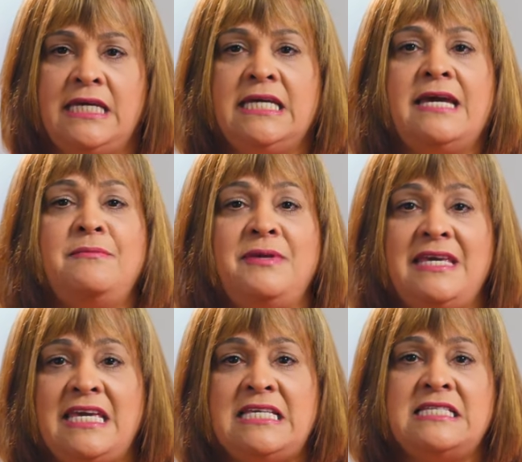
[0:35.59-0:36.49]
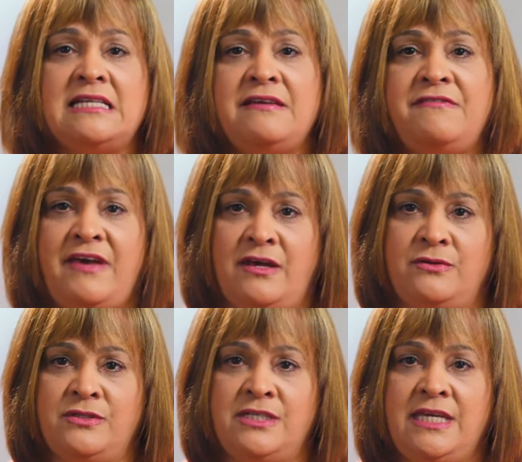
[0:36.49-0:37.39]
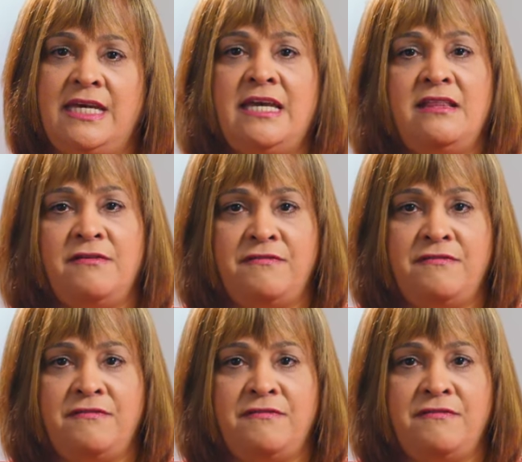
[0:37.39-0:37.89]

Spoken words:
can be easily found in the